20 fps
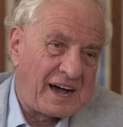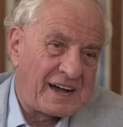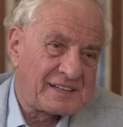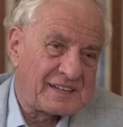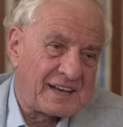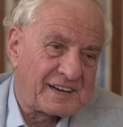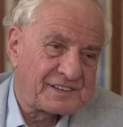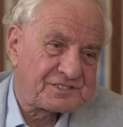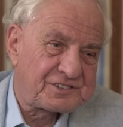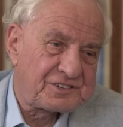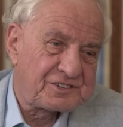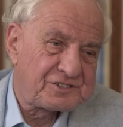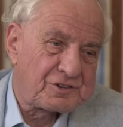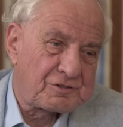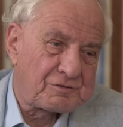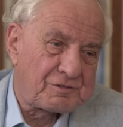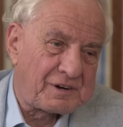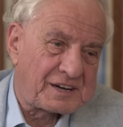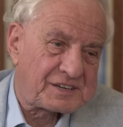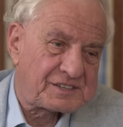I like to
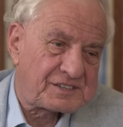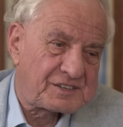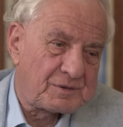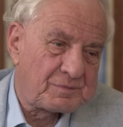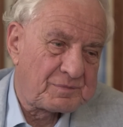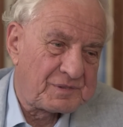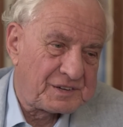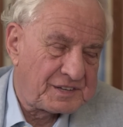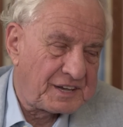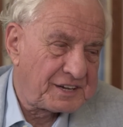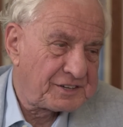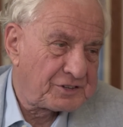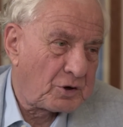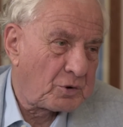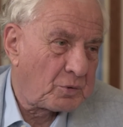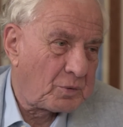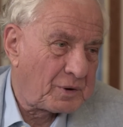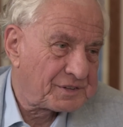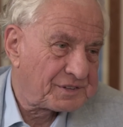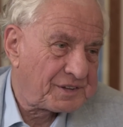direct them and they
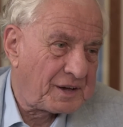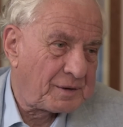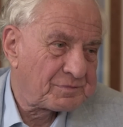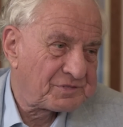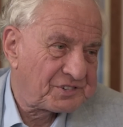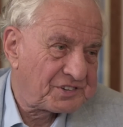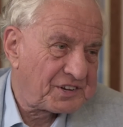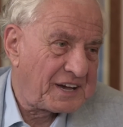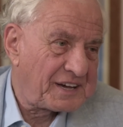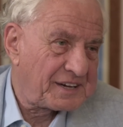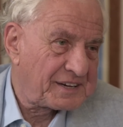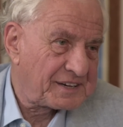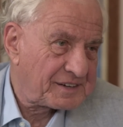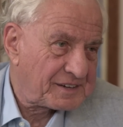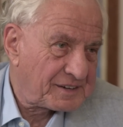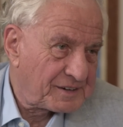know what I'm saying.